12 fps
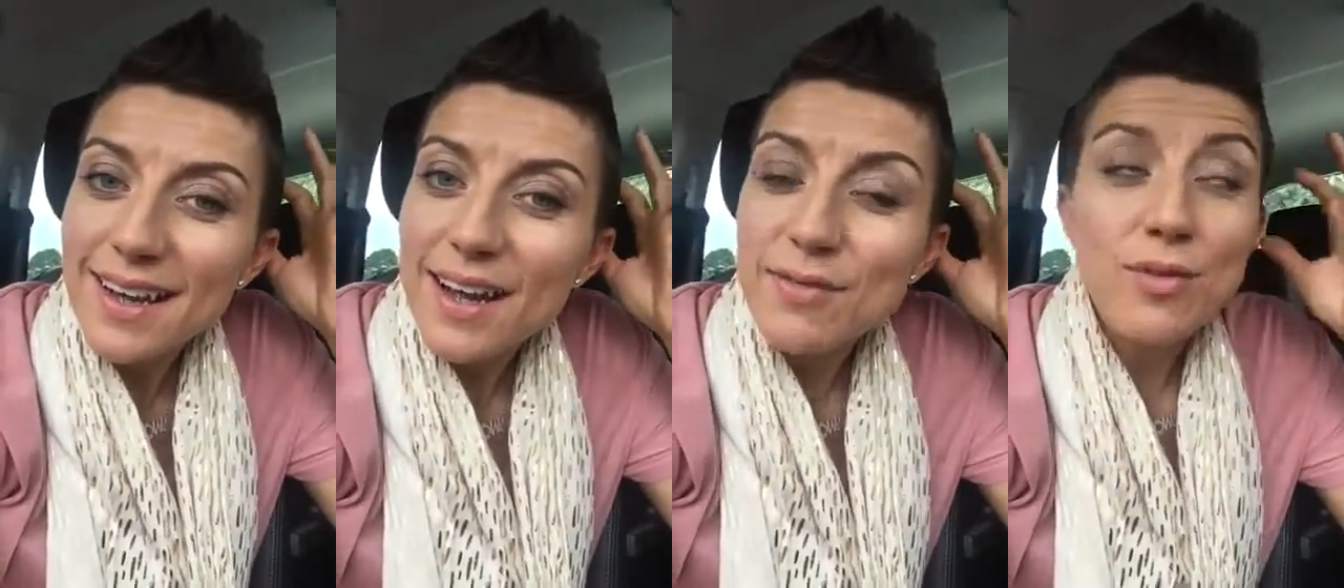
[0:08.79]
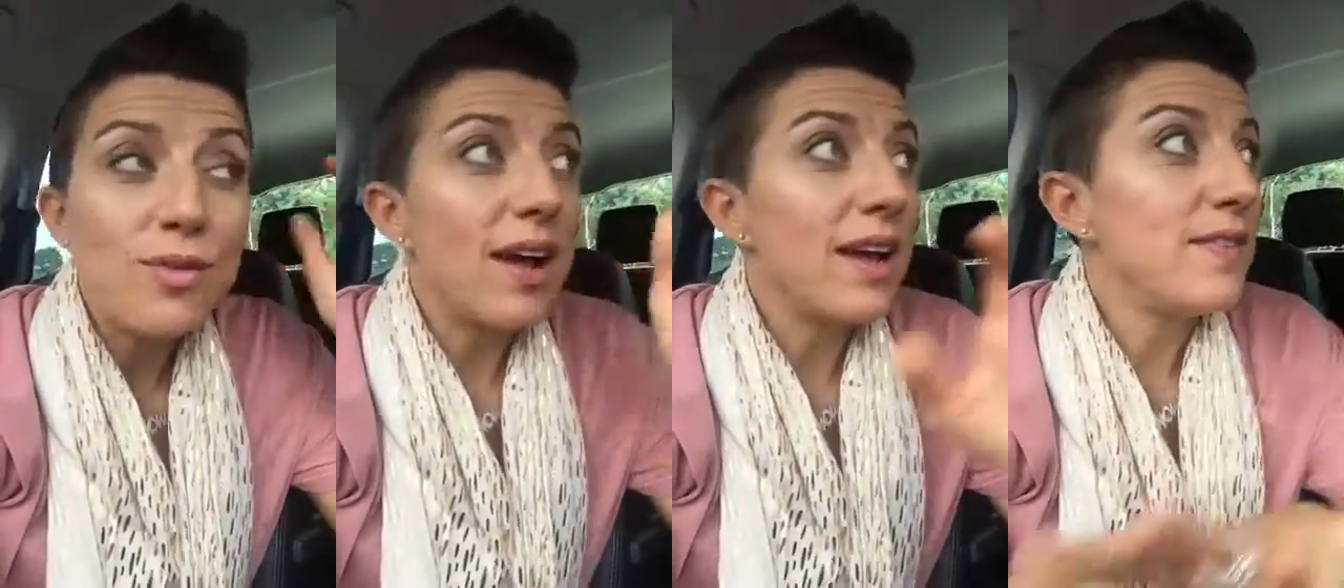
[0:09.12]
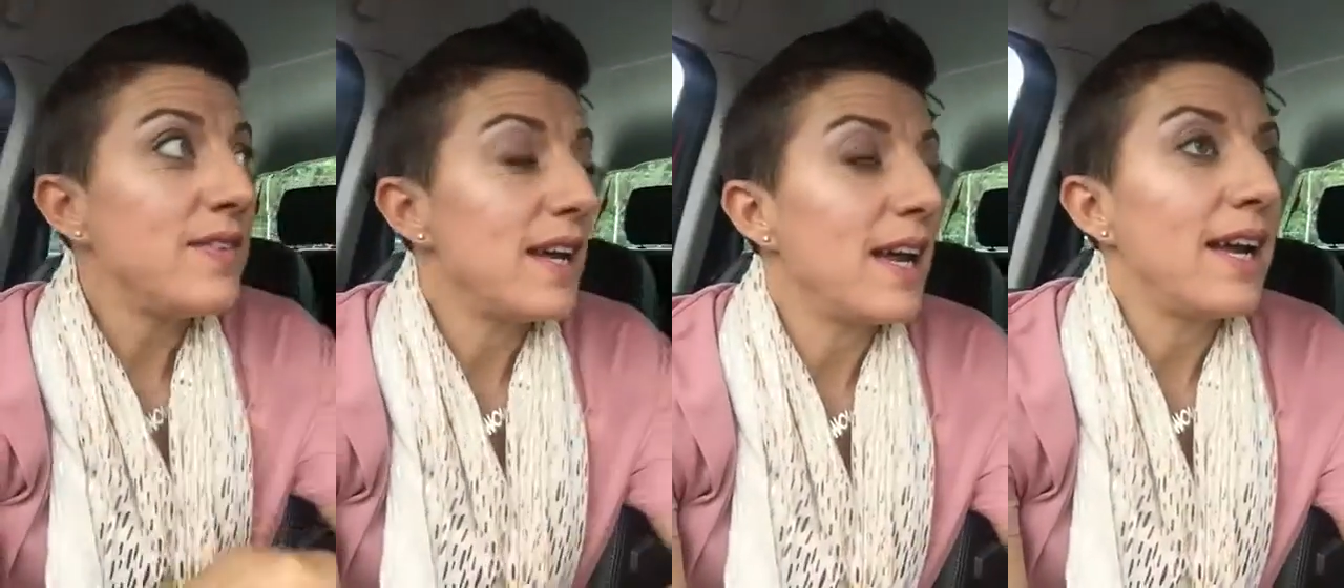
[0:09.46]
I've
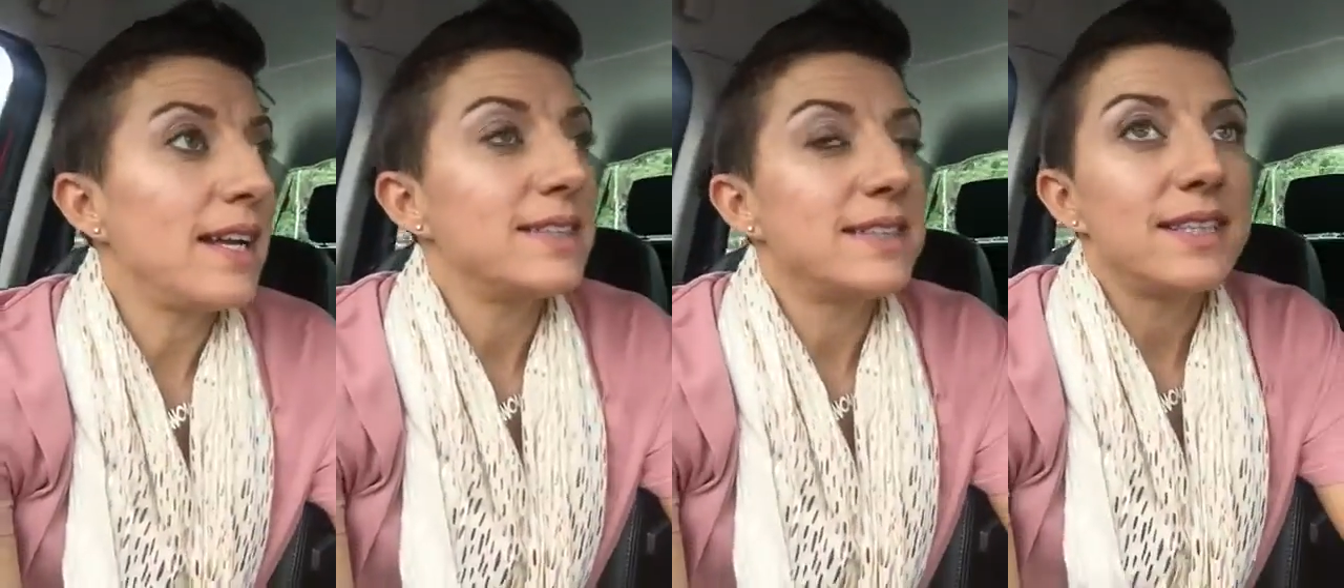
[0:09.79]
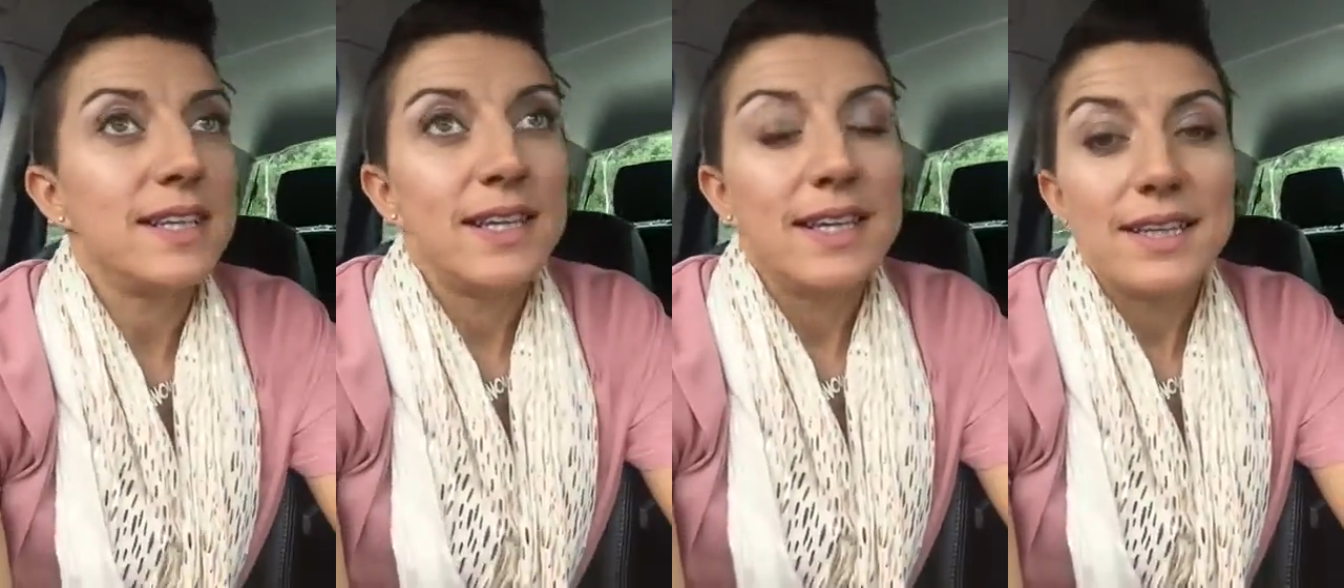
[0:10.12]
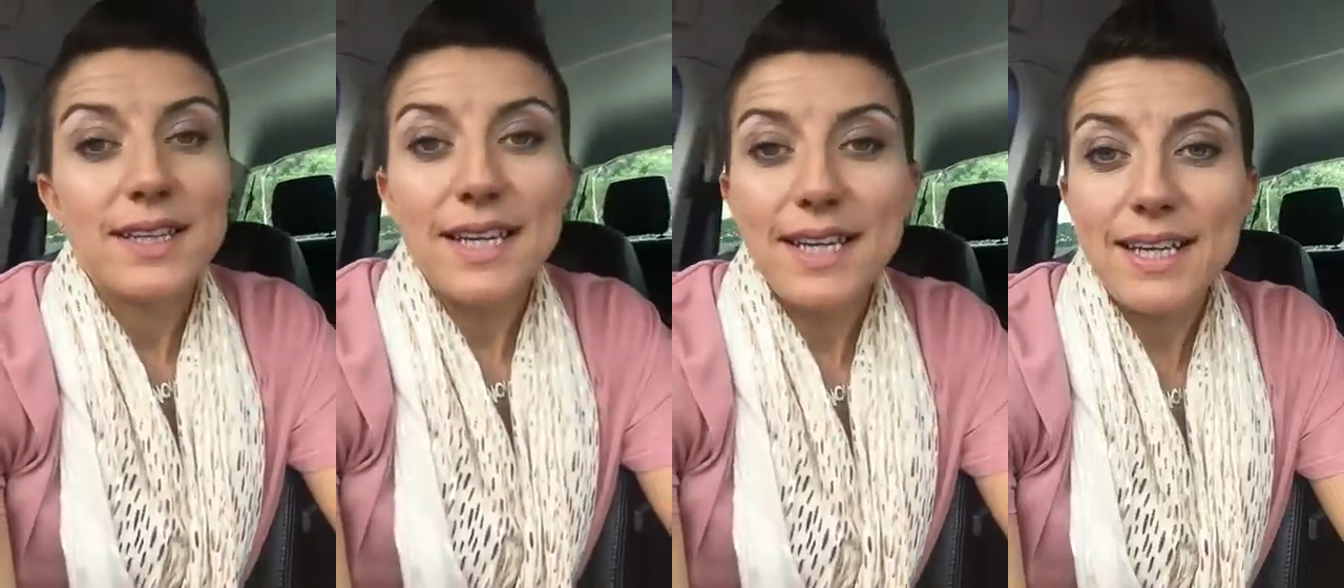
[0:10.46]
arrived at
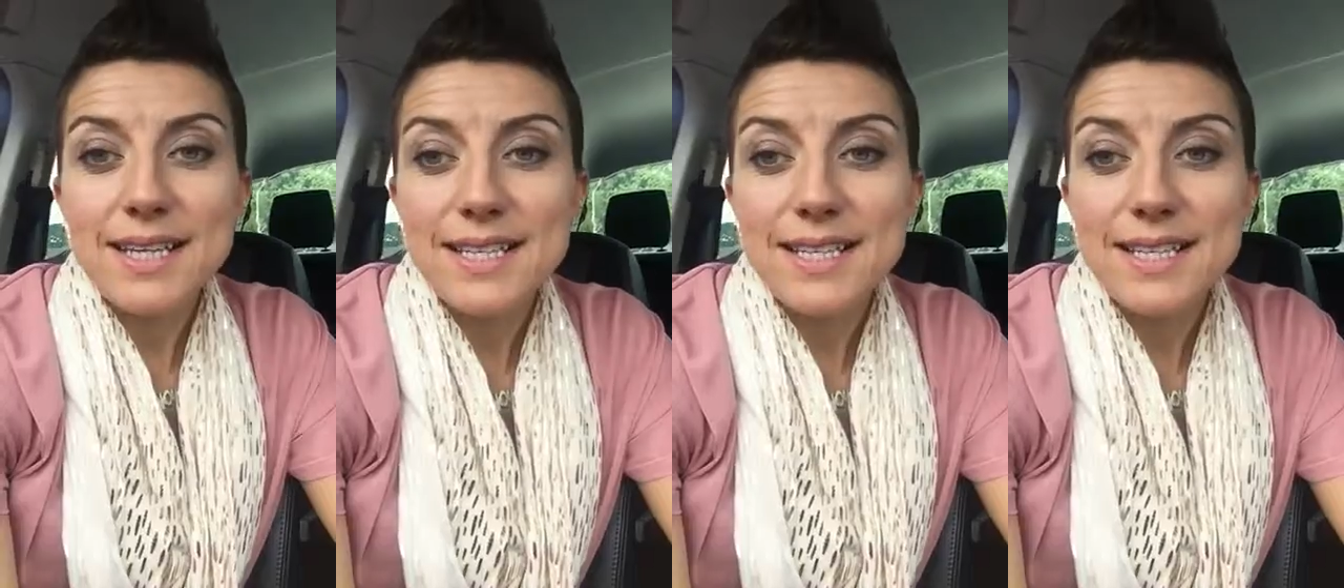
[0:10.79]
the